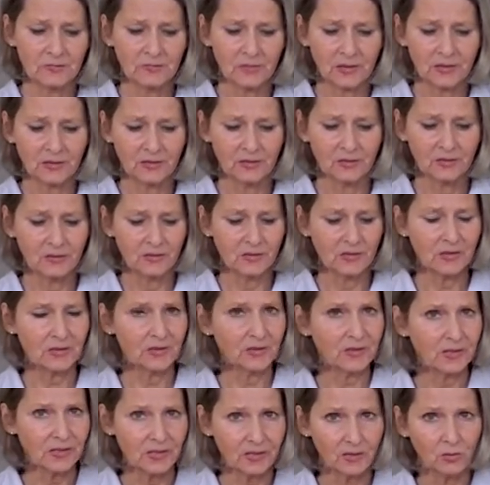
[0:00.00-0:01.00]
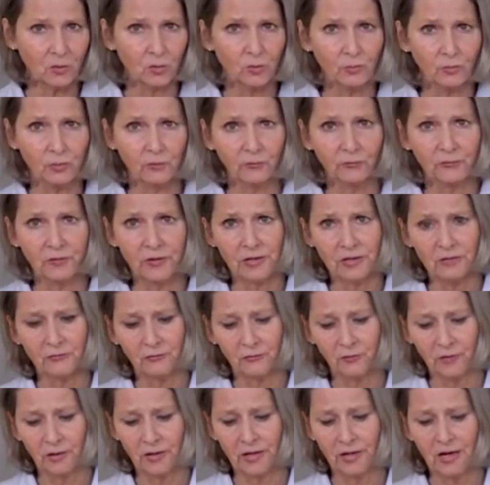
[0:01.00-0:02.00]
That the risk profile is
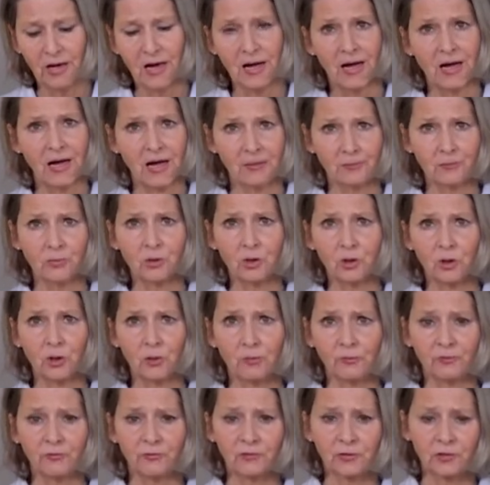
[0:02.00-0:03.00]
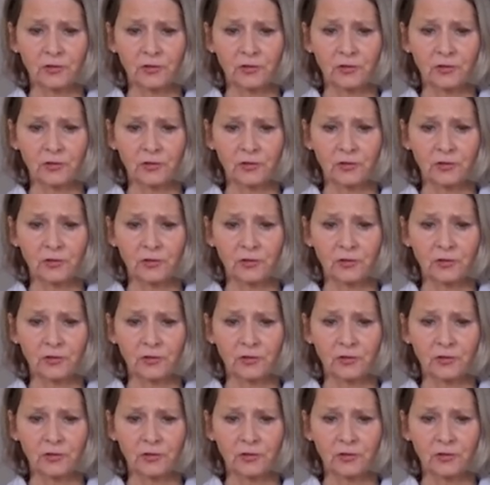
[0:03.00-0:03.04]
skimmed off beforehand.